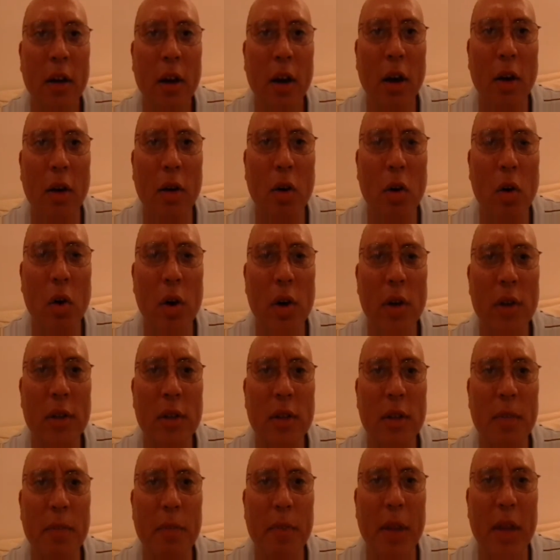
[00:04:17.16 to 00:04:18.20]
Of course,
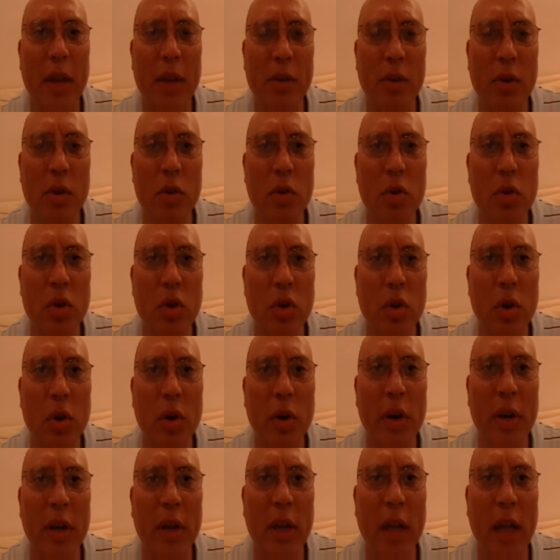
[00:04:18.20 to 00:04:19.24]
the big news
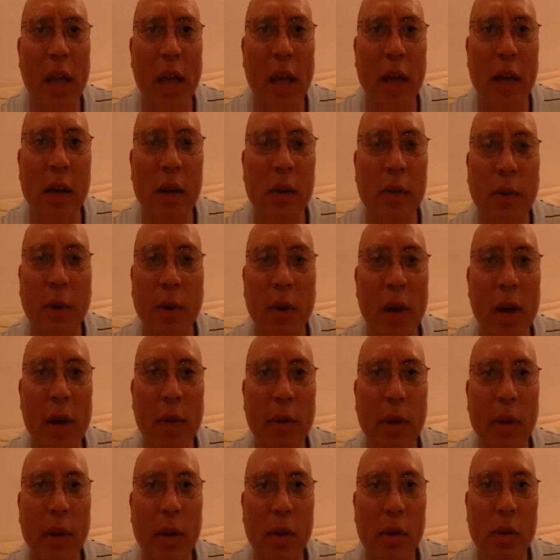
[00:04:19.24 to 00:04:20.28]
story, and it's
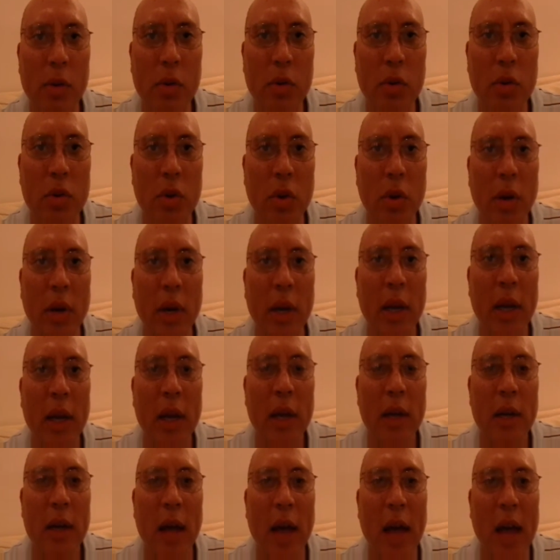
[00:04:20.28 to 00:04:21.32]
forever a news story,
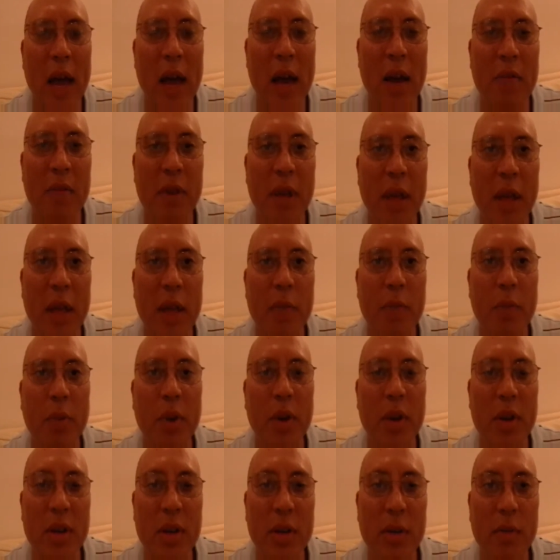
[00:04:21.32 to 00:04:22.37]
the Iran
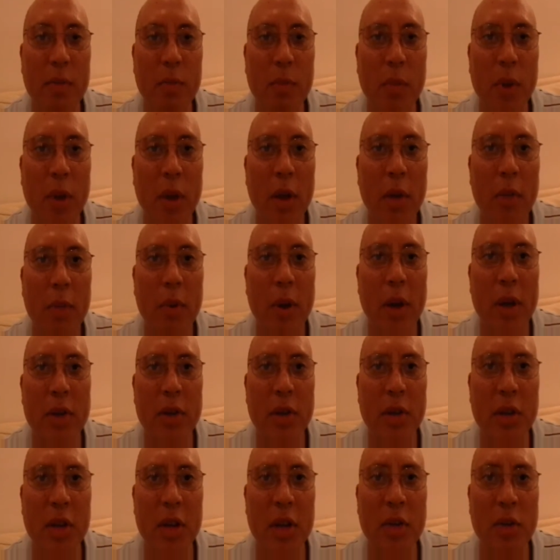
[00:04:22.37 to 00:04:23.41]

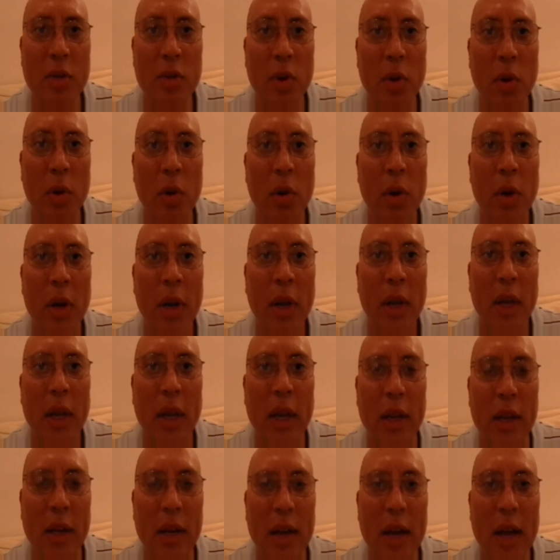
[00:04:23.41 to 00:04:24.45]
presidential
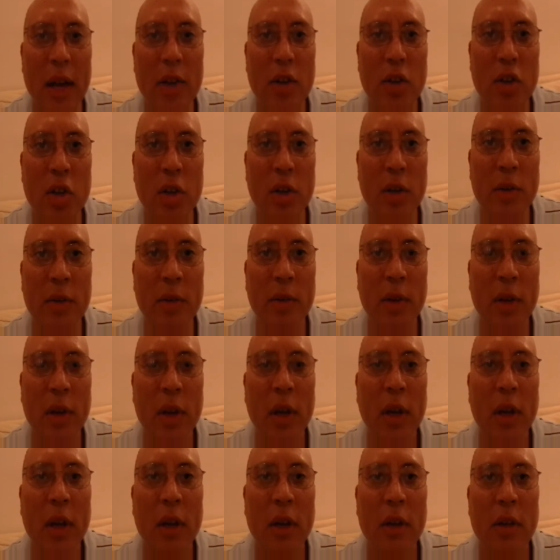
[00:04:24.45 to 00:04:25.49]
election,
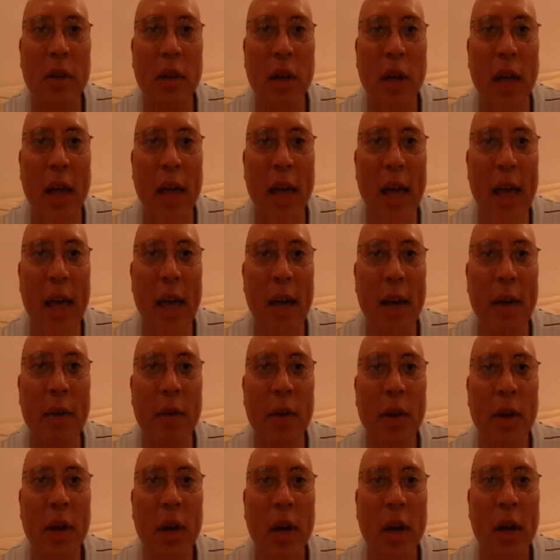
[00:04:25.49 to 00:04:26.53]
to
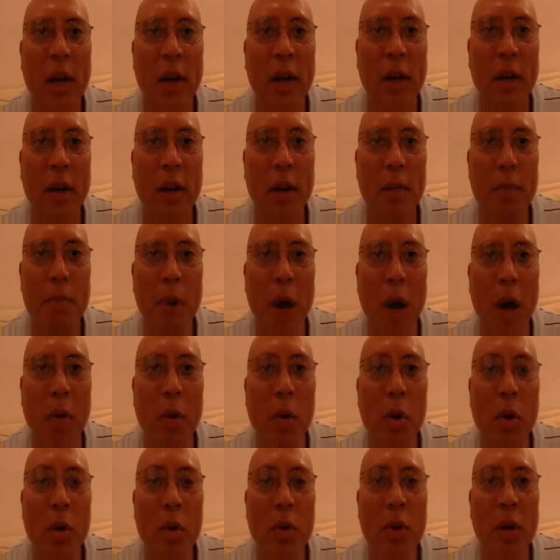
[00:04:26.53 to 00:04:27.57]
have
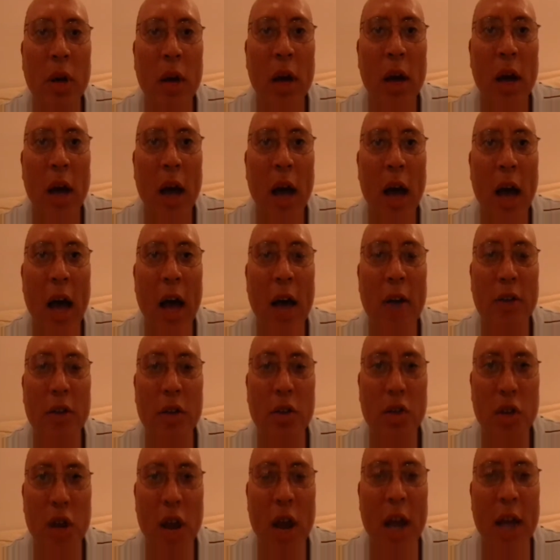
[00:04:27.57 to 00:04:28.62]
Mahmoud
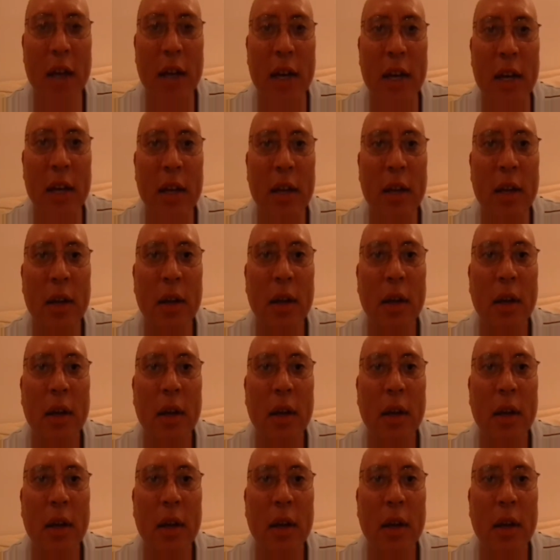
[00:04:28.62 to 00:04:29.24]
Hazanjani